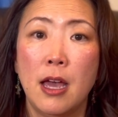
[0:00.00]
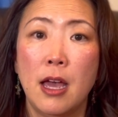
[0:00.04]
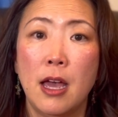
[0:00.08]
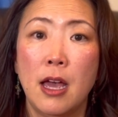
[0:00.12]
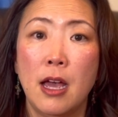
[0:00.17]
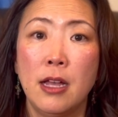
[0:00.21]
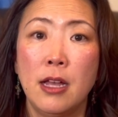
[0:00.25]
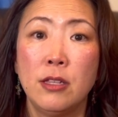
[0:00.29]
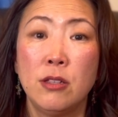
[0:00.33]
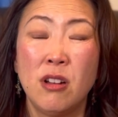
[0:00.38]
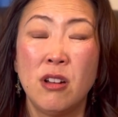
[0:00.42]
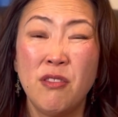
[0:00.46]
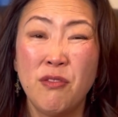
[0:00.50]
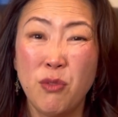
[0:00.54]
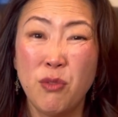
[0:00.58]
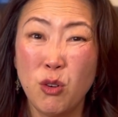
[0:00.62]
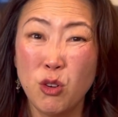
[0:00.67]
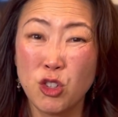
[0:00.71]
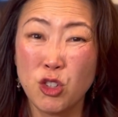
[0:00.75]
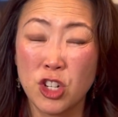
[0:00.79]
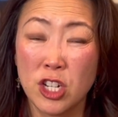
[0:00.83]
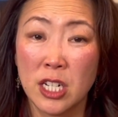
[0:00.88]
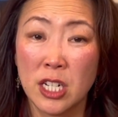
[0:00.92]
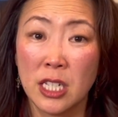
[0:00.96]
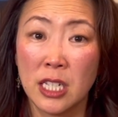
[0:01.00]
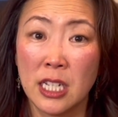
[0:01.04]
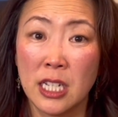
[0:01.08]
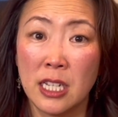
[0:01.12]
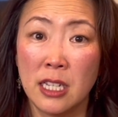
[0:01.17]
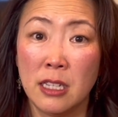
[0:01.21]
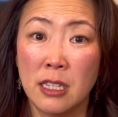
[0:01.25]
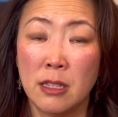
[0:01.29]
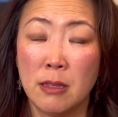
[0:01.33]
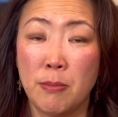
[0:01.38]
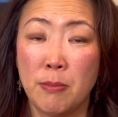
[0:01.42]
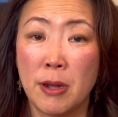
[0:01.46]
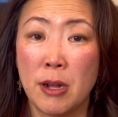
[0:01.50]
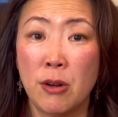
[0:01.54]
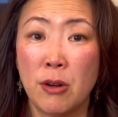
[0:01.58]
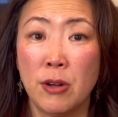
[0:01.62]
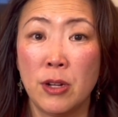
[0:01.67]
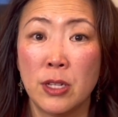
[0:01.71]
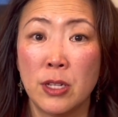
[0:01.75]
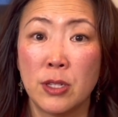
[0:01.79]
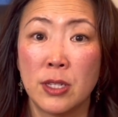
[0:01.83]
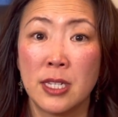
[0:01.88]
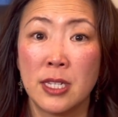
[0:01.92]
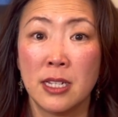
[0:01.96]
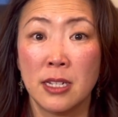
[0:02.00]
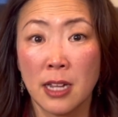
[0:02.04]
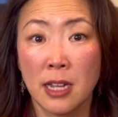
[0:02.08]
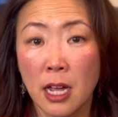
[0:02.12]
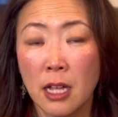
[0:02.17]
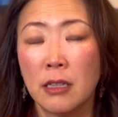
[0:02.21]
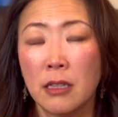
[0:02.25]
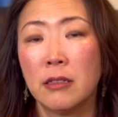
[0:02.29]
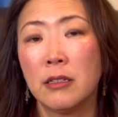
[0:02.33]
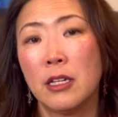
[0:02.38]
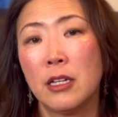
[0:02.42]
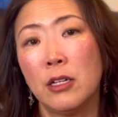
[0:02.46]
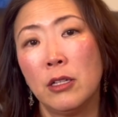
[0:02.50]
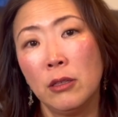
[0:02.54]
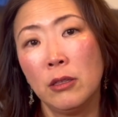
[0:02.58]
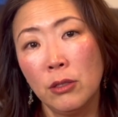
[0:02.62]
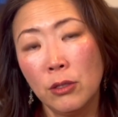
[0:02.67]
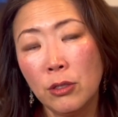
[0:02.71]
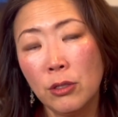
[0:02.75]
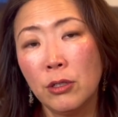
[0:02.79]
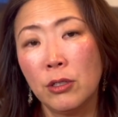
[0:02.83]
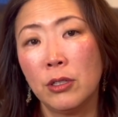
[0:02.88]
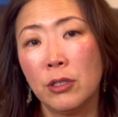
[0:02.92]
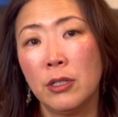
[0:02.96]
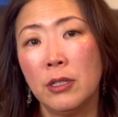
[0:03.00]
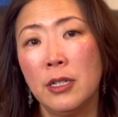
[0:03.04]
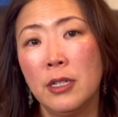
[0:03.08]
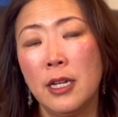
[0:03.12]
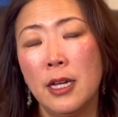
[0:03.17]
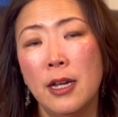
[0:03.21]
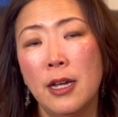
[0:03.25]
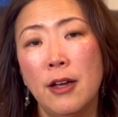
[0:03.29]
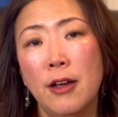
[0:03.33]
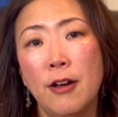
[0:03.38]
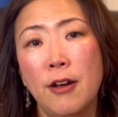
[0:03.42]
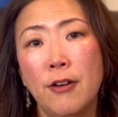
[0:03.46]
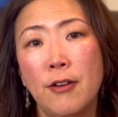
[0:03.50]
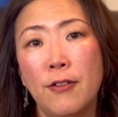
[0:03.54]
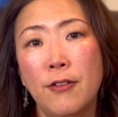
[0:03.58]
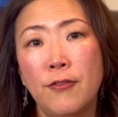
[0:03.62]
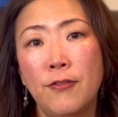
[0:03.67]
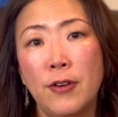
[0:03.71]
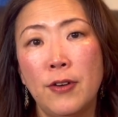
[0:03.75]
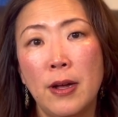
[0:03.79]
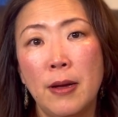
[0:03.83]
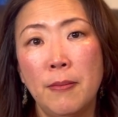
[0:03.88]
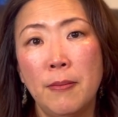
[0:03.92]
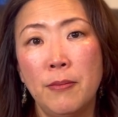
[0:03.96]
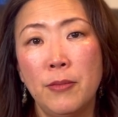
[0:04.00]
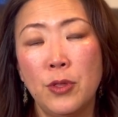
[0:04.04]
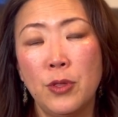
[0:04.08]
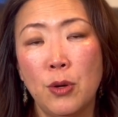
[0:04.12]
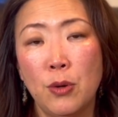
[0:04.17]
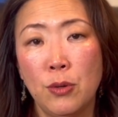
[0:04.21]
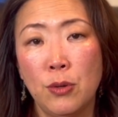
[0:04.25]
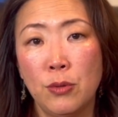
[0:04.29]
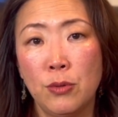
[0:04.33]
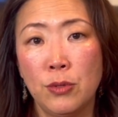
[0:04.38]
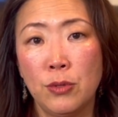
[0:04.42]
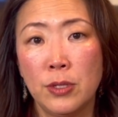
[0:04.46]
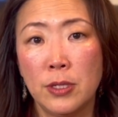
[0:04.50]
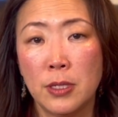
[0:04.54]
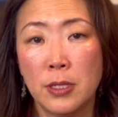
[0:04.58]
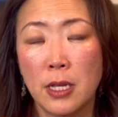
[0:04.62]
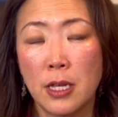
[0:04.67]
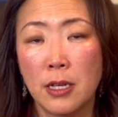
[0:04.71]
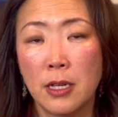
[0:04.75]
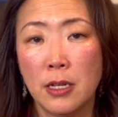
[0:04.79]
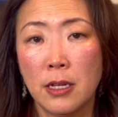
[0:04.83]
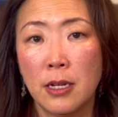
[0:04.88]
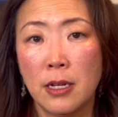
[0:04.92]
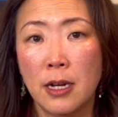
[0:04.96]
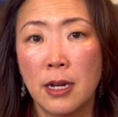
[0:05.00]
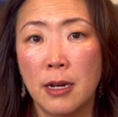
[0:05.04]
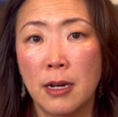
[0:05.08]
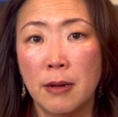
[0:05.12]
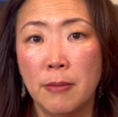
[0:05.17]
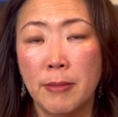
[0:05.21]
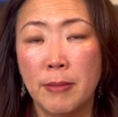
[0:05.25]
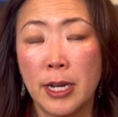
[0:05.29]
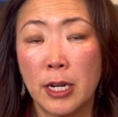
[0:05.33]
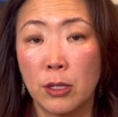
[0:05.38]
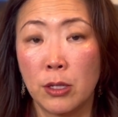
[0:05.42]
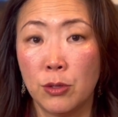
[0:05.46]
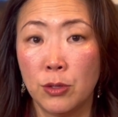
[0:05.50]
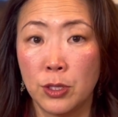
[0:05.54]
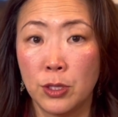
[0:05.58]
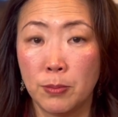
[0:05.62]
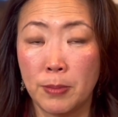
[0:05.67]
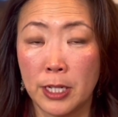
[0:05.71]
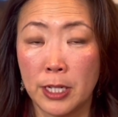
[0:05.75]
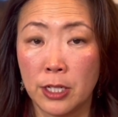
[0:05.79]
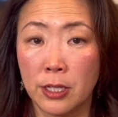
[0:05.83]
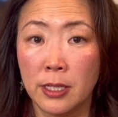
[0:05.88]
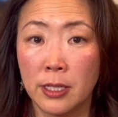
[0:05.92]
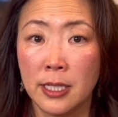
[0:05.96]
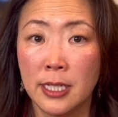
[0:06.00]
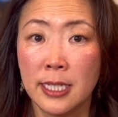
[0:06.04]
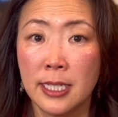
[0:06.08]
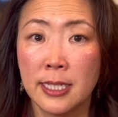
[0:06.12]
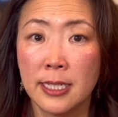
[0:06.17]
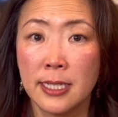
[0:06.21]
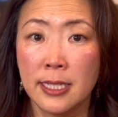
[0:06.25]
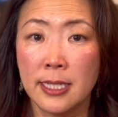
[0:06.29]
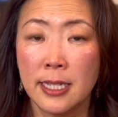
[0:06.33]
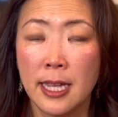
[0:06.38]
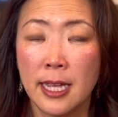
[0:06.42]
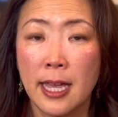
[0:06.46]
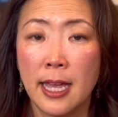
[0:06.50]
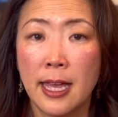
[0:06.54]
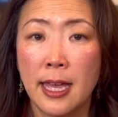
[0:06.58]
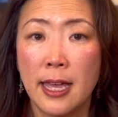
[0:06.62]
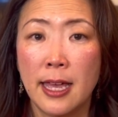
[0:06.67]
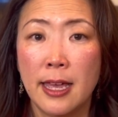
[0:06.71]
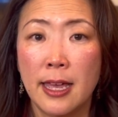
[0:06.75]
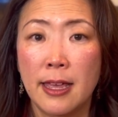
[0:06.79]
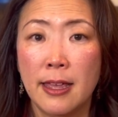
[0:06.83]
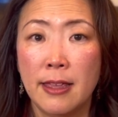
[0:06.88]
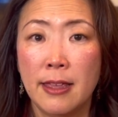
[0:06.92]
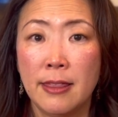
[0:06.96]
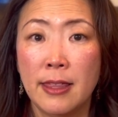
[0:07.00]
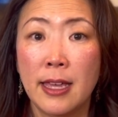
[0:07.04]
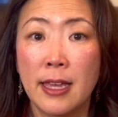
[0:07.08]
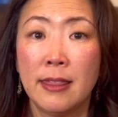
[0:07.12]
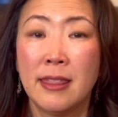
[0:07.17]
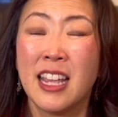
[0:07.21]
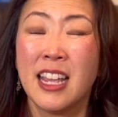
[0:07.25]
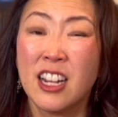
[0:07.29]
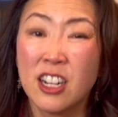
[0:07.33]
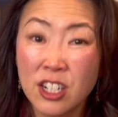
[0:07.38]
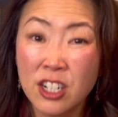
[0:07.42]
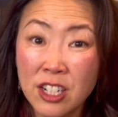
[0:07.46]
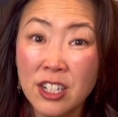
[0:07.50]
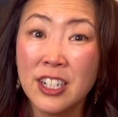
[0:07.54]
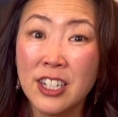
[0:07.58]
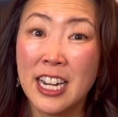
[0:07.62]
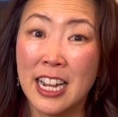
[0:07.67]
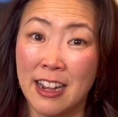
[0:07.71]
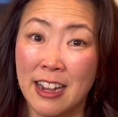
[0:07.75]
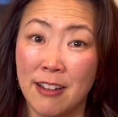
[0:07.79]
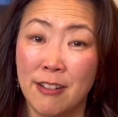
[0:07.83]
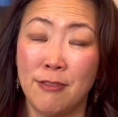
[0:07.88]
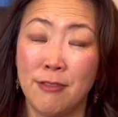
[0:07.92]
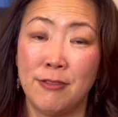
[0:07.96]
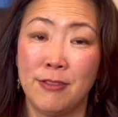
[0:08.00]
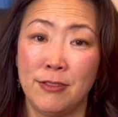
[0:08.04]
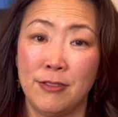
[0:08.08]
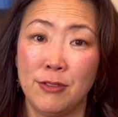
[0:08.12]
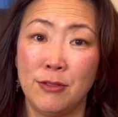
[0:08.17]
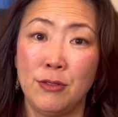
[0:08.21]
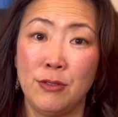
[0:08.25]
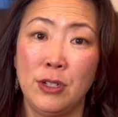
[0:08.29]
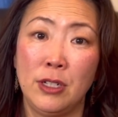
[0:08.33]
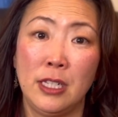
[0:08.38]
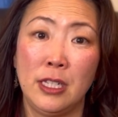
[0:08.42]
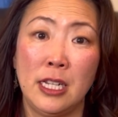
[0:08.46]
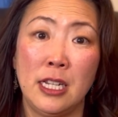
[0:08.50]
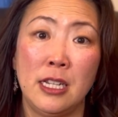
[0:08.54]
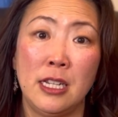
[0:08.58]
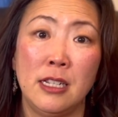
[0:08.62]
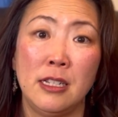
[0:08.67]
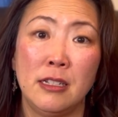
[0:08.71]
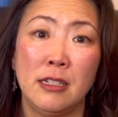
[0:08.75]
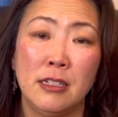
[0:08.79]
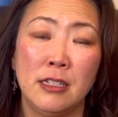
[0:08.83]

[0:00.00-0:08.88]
And so unfortunately, the parents did not learn from those medical specialists that they could have really